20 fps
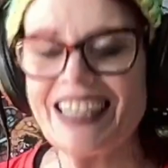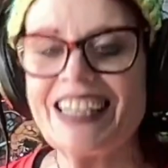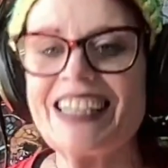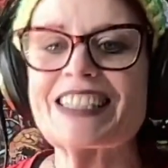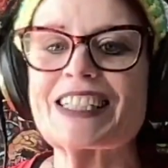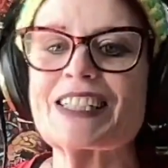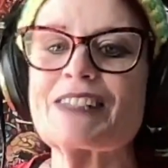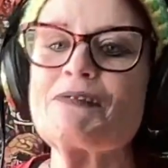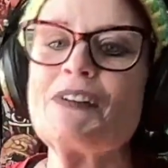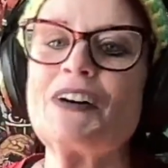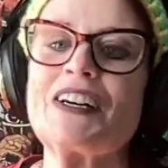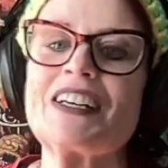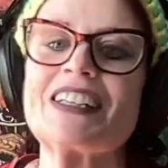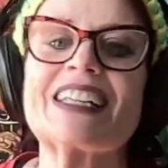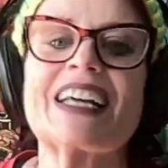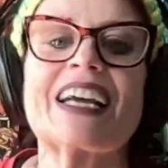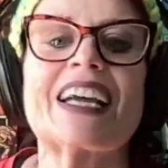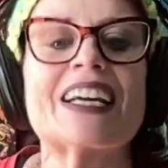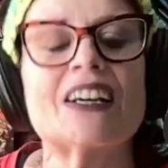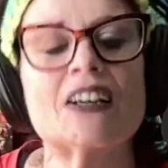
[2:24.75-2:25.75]
It's more
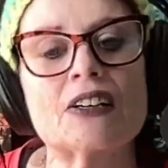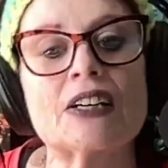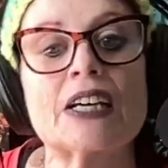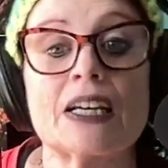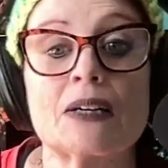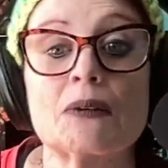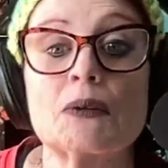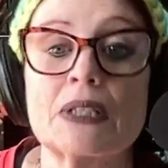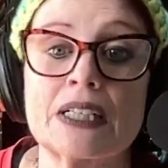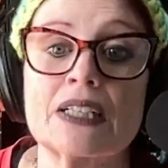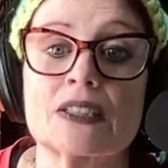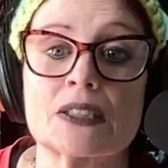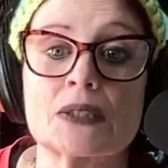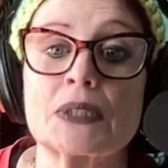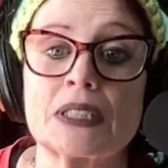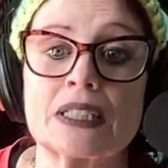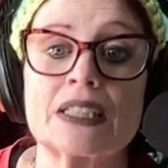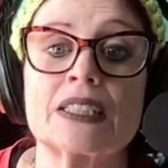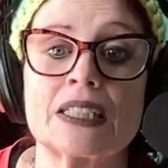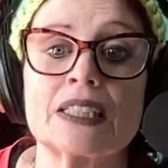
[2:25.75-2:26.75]
like, okay, well, here's
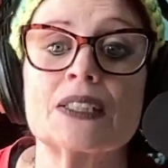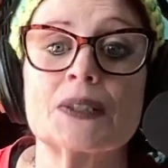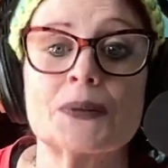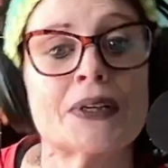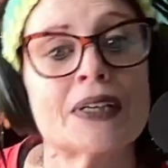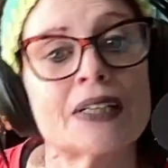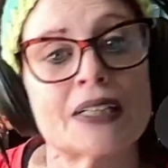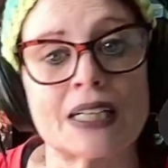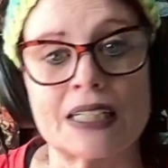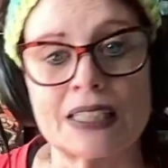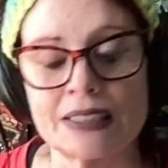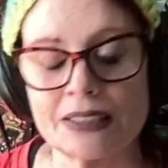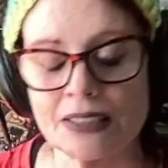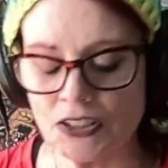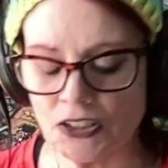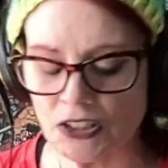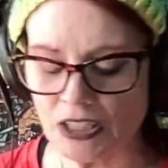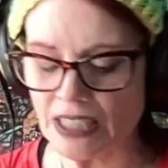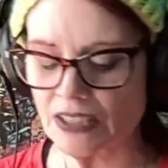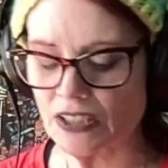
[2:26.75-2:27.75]
what you need to work on to
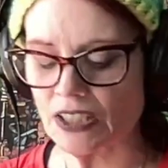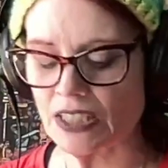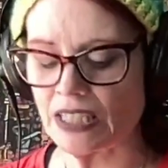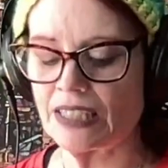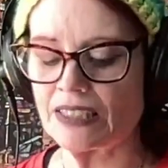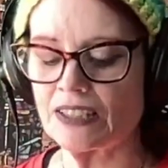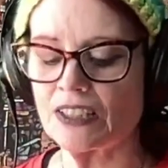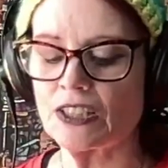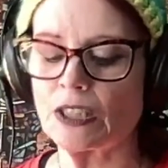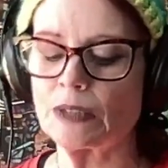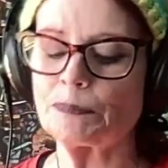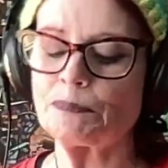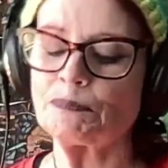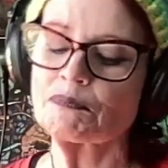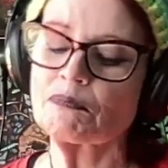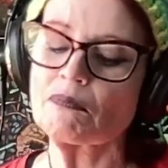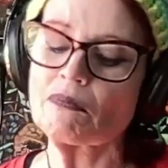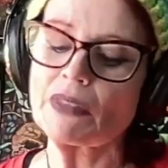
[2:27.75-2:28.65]
change that. So